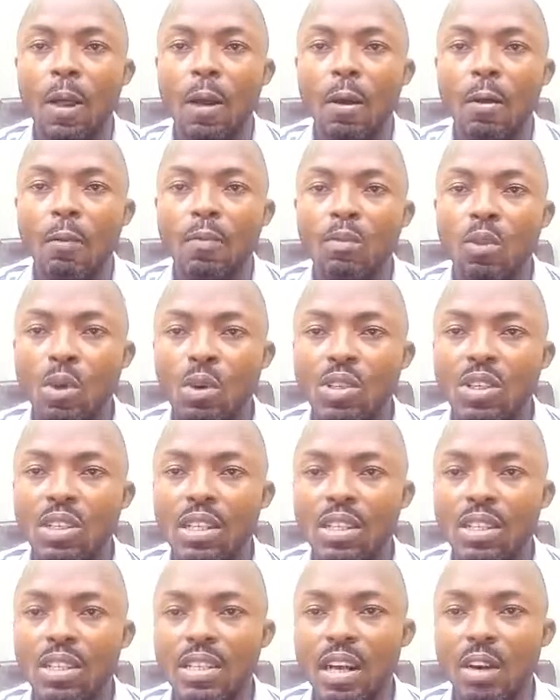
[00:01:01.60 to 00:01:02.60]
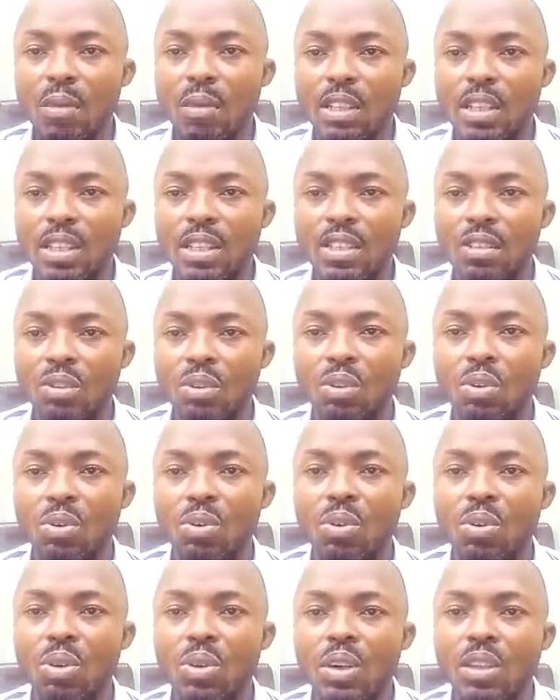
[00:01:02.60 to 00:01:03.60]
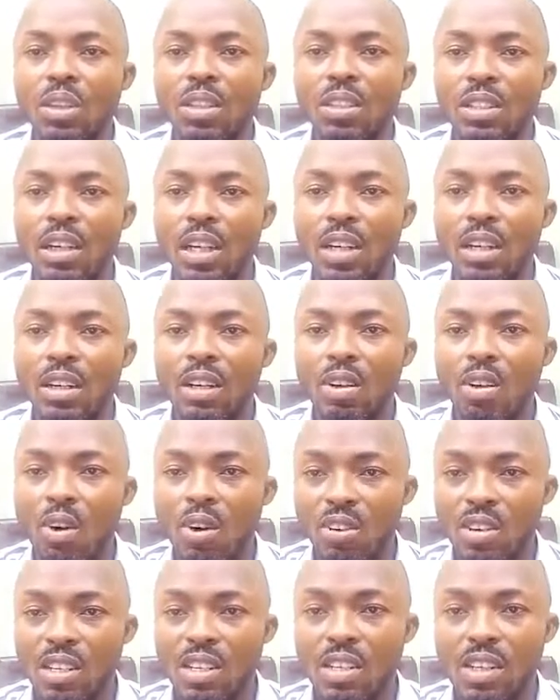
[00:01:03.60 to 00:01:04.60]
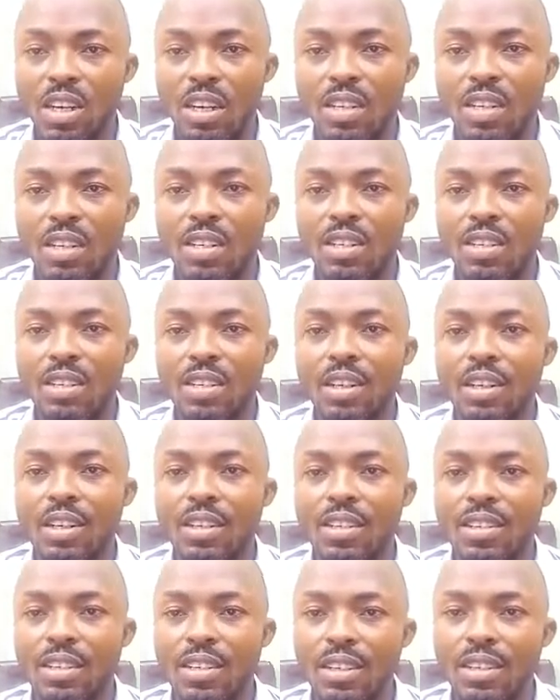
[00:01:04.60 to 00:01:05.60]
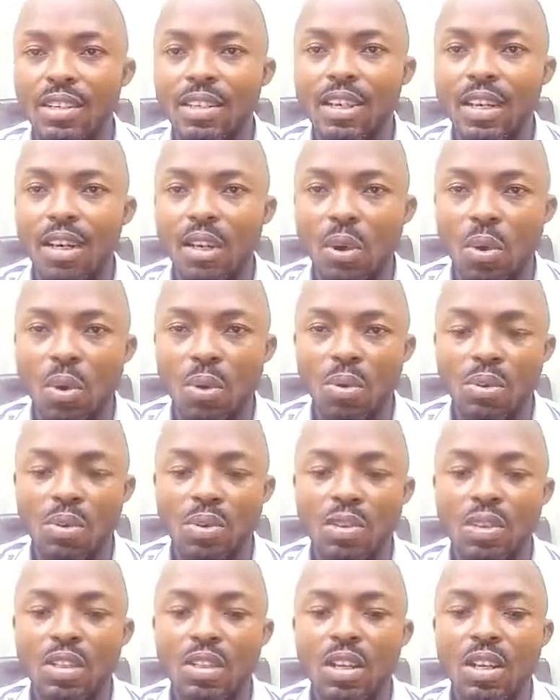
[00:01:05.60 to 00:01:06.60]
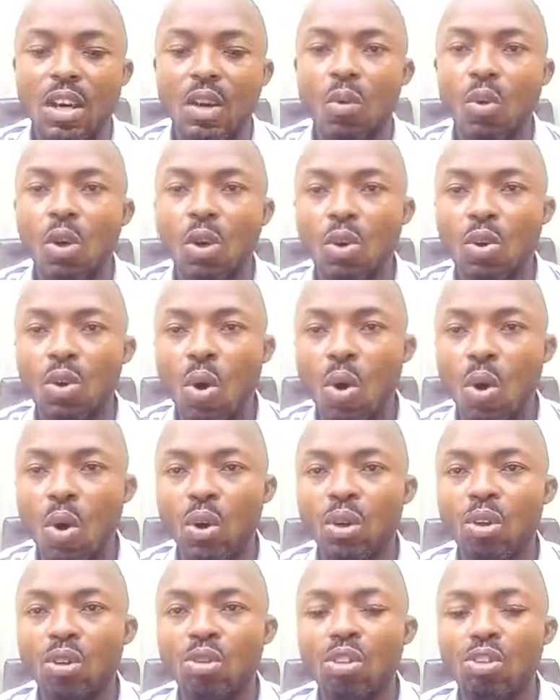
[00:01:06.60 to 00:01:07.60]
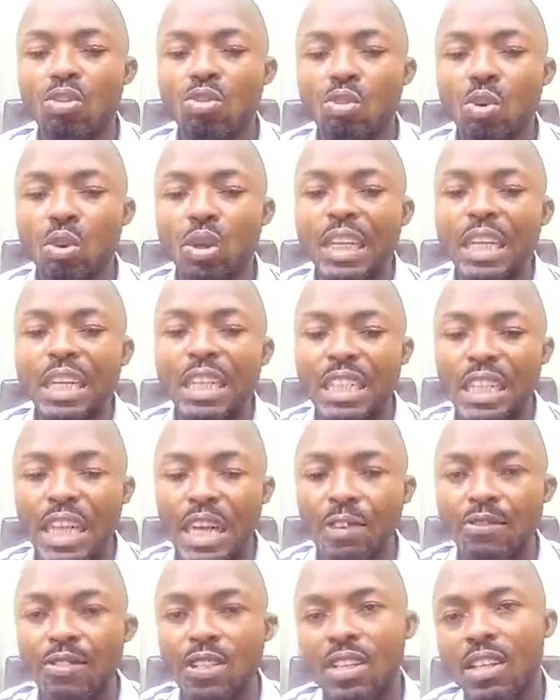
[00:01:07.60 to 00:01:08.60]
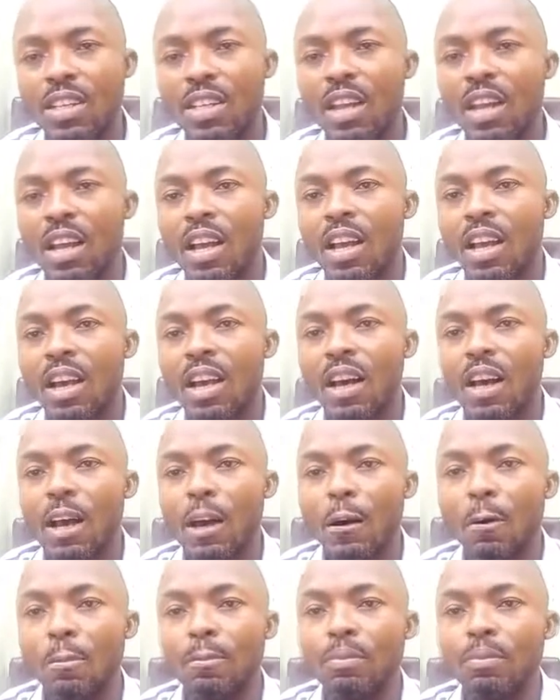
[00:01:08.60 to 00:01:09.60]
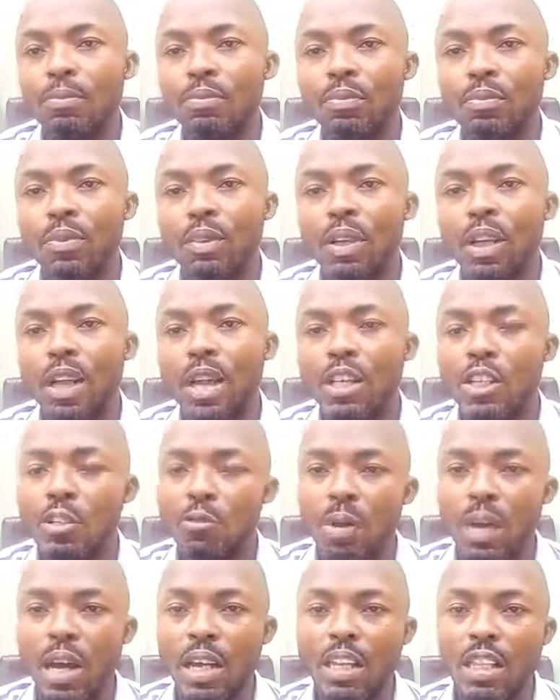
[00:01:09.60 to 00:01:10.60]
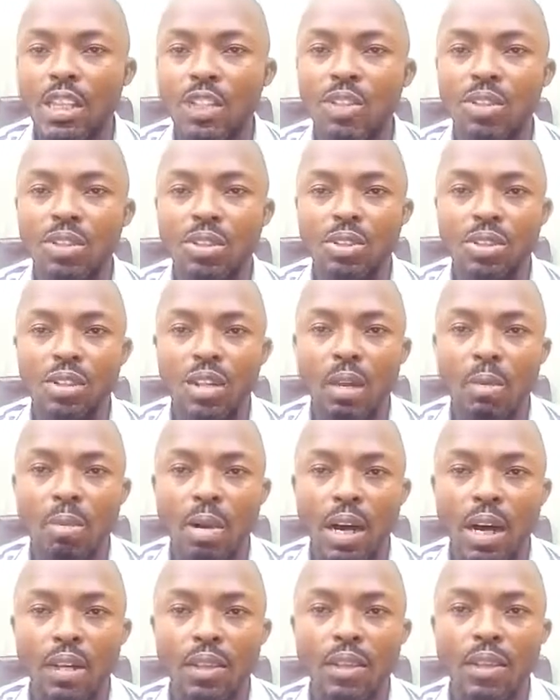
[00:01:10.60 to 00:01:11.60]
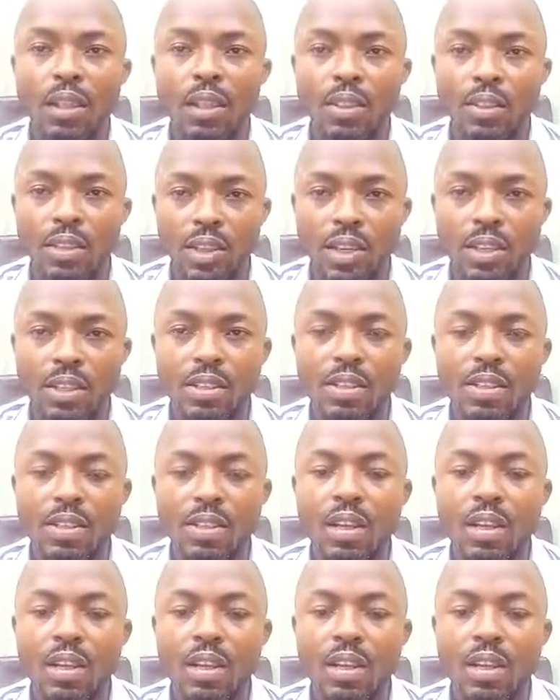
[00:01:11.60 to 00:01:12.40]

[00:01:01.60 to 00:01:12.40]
those things that we need to take cognizance in setting goals. We go into in-depth explanation about this.